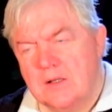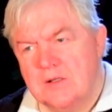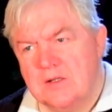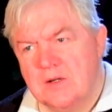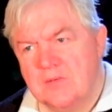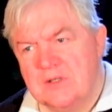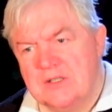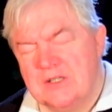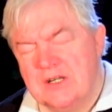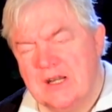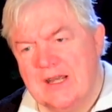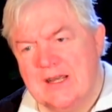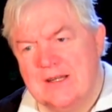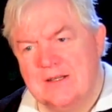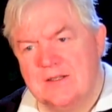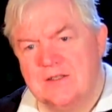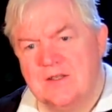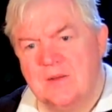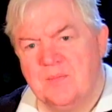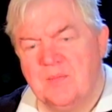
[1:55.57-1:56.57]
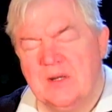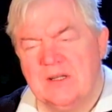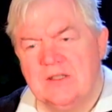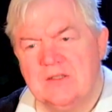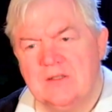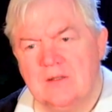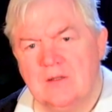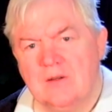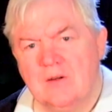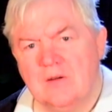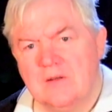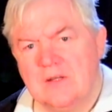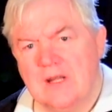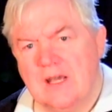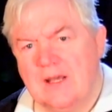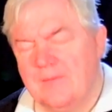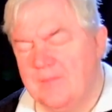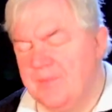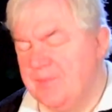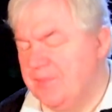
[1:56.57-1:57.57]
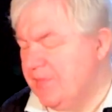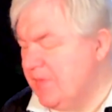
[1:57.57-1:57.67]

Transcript: So we change the pitch and go down.